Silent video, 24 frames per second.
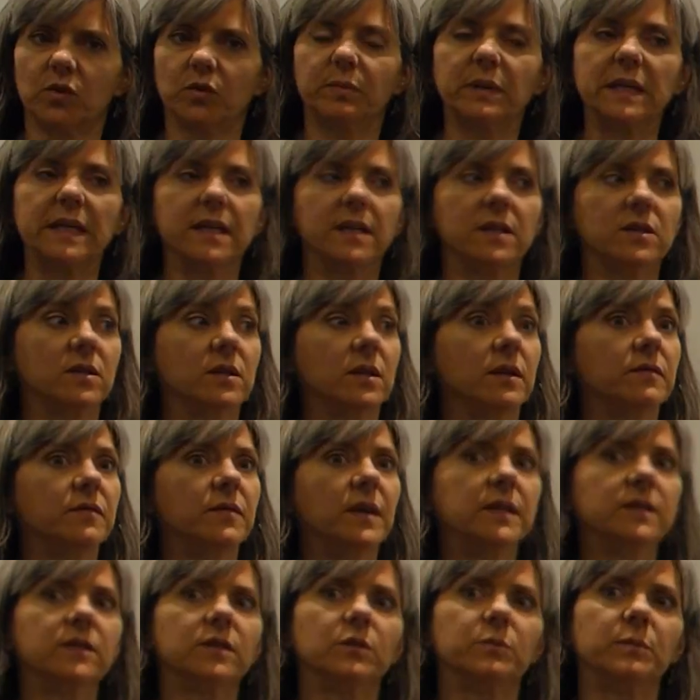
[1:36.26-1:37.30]
roll please, the
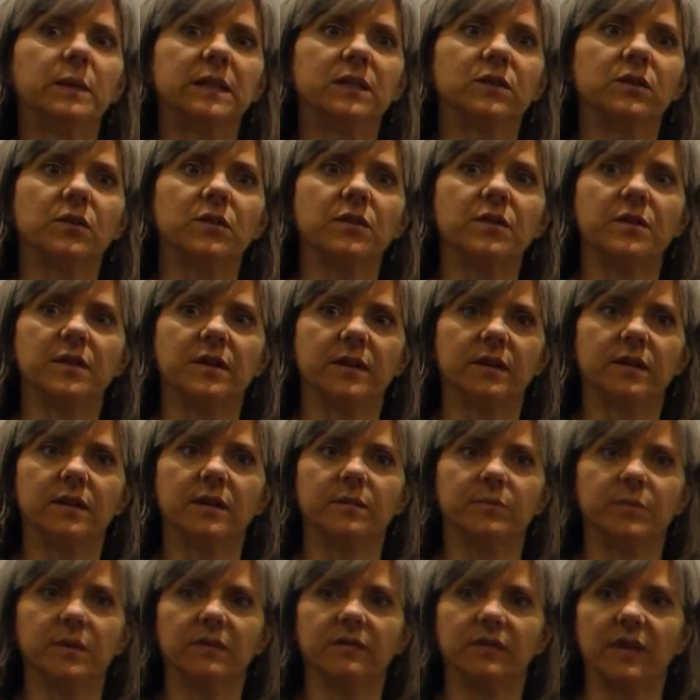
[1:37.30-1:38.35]
fundamental
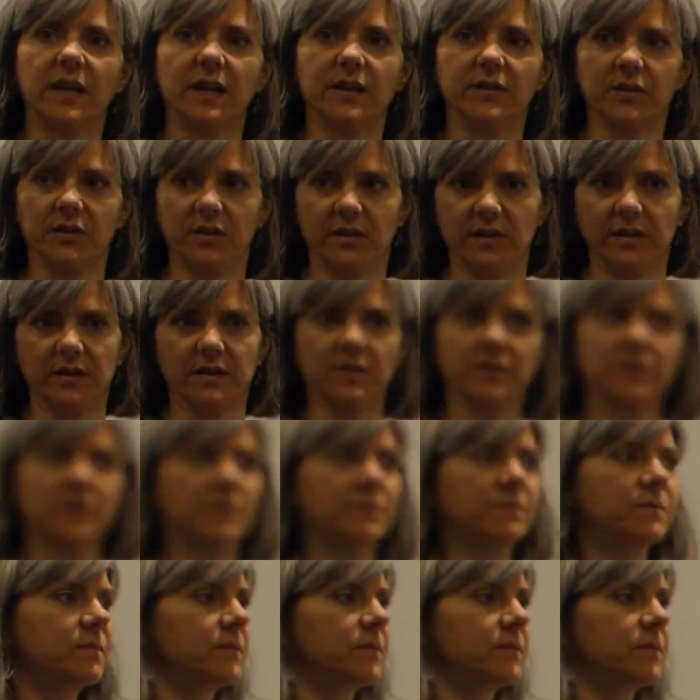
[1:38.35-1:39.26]
theorem of calculus.